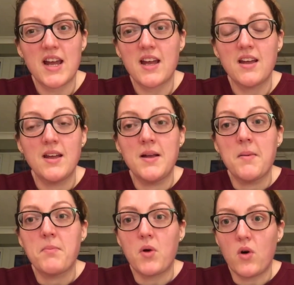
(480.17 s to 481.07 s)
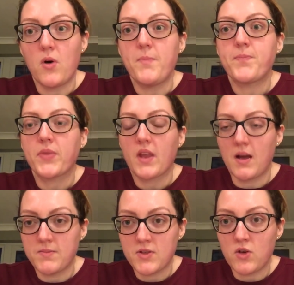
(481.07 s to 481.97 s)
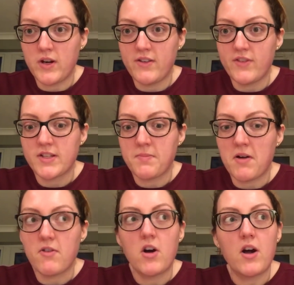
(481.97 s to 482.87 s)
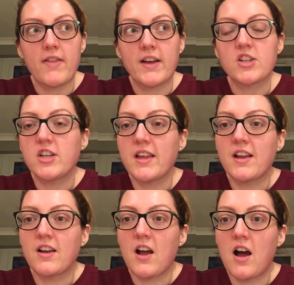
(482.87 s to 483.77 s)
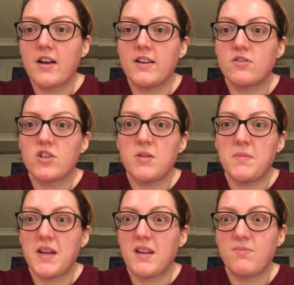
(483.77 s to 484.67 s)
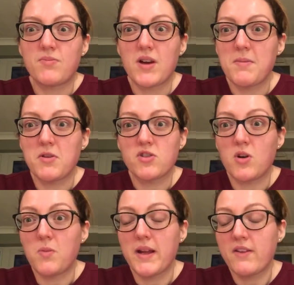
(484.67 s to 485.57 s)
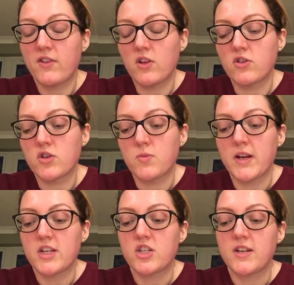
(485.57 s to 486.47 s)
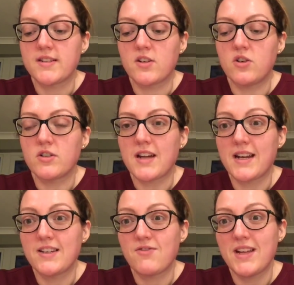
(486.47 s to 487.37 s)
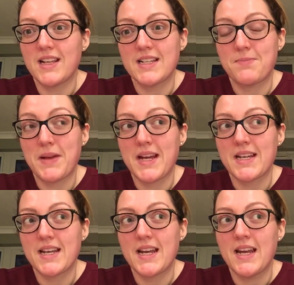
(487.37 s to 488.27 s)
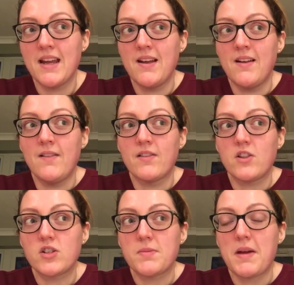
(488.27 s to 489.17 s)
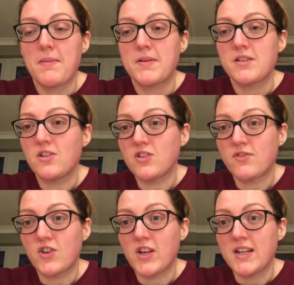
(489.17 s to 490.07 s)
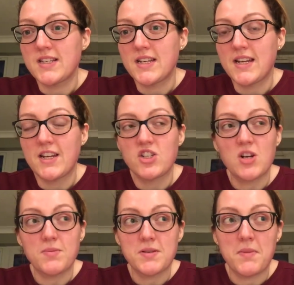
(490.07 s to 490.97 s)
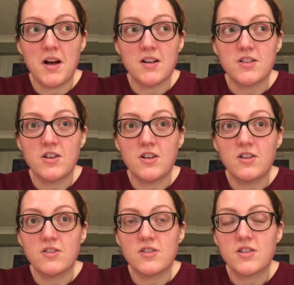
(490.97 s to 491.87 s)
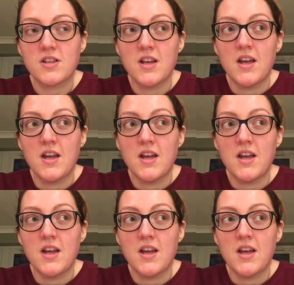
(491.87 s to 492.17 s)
yeah, but I'm sorted for tomorrow, and that chili con carne will do me pretty much all week for lunch, which is good, and it's really speedy. Loads of peppers, loads of onions in it, chopped tomatoes,